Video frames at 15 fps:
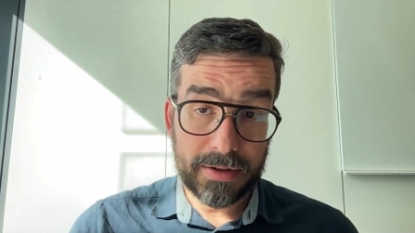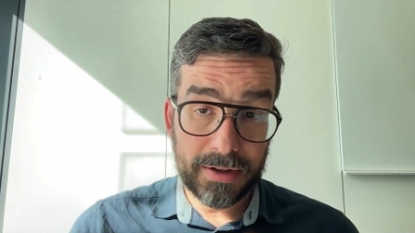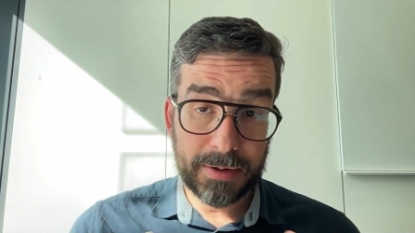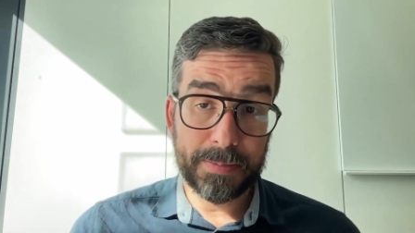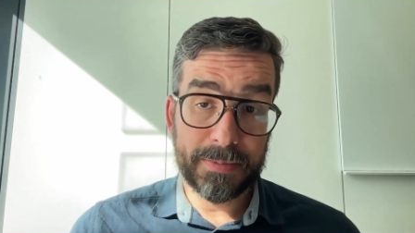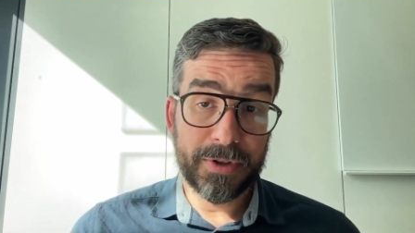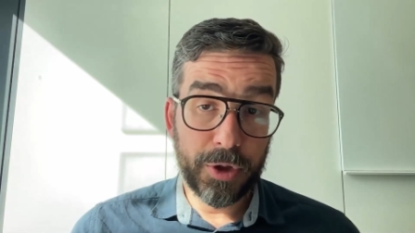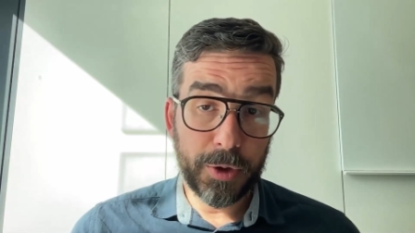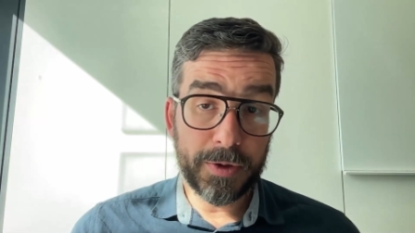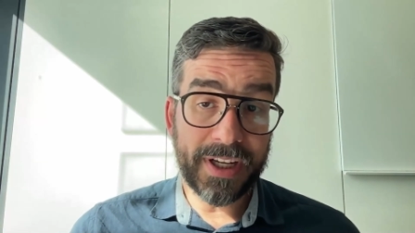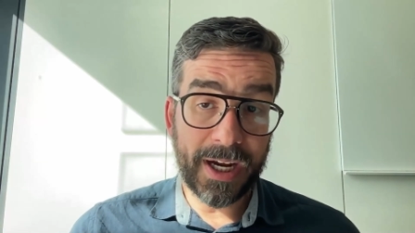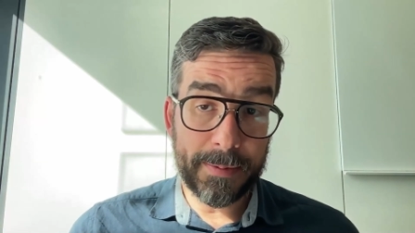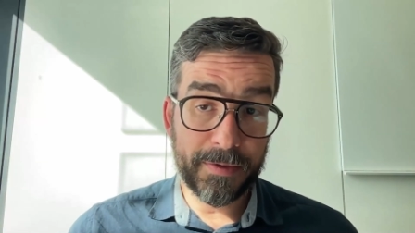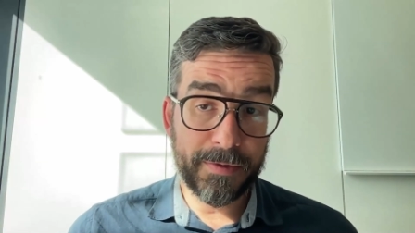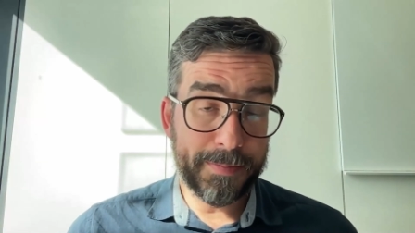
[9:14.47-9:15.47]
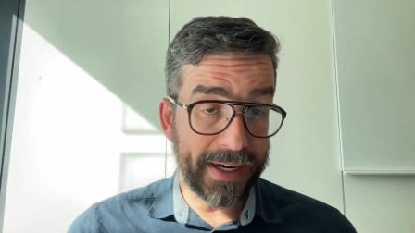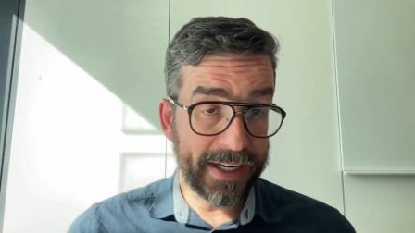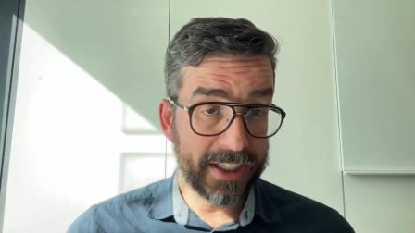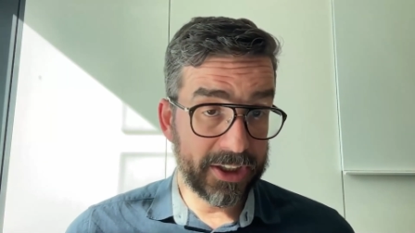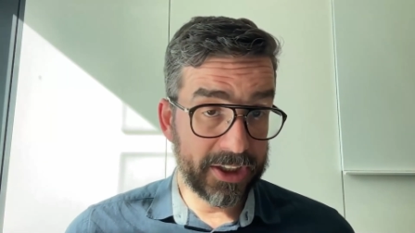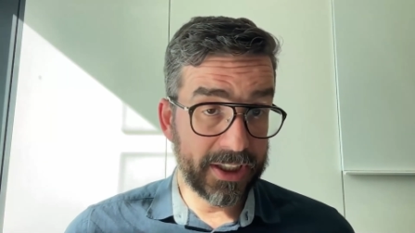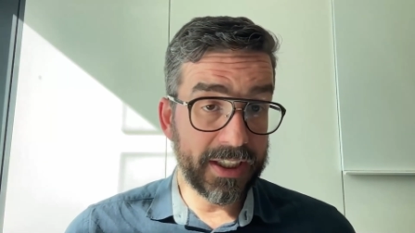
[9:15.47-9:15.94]
new type of
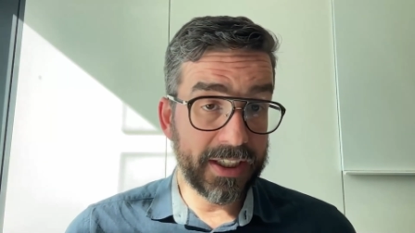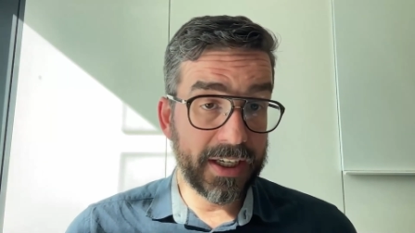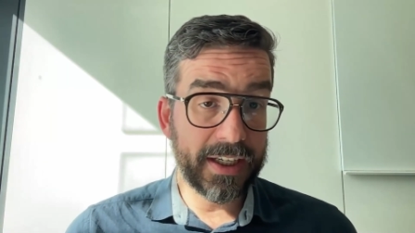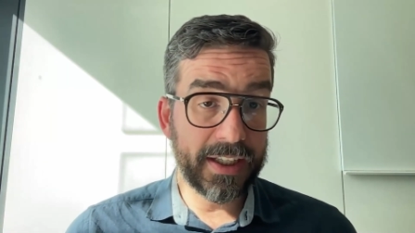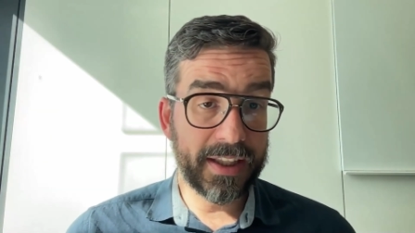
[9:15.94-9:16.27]
packaging uh,